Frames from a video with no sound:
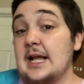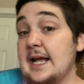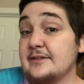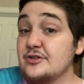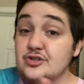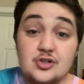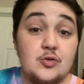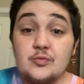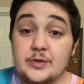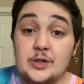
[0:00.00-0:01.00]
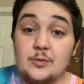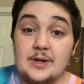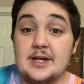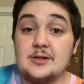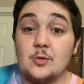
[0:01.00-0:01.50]
And there's no real
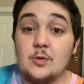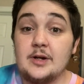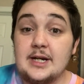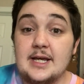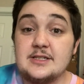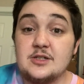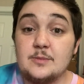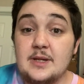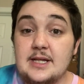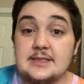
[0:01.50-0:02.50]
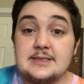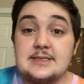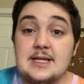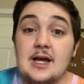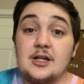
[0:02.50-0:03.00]
way to organize your pins.